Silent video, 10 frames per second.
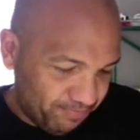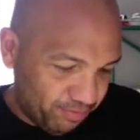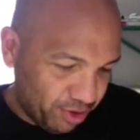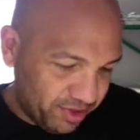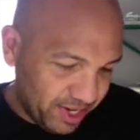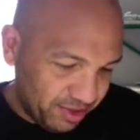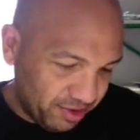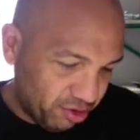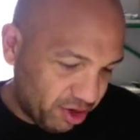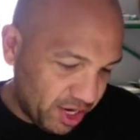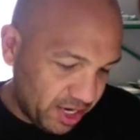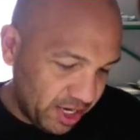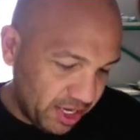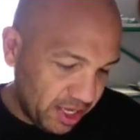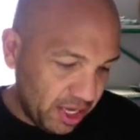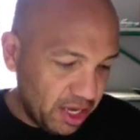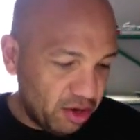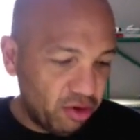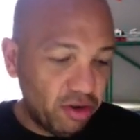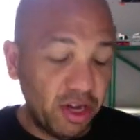precise as you're cutting.
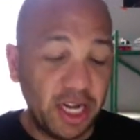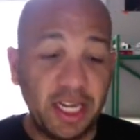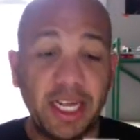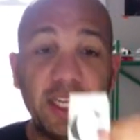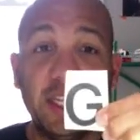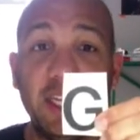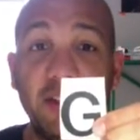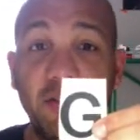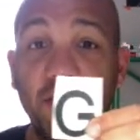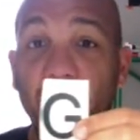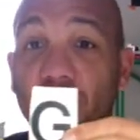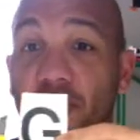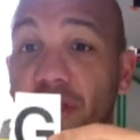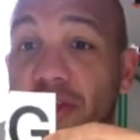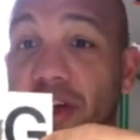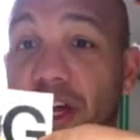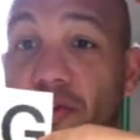You can cut it like this. You don't need to cut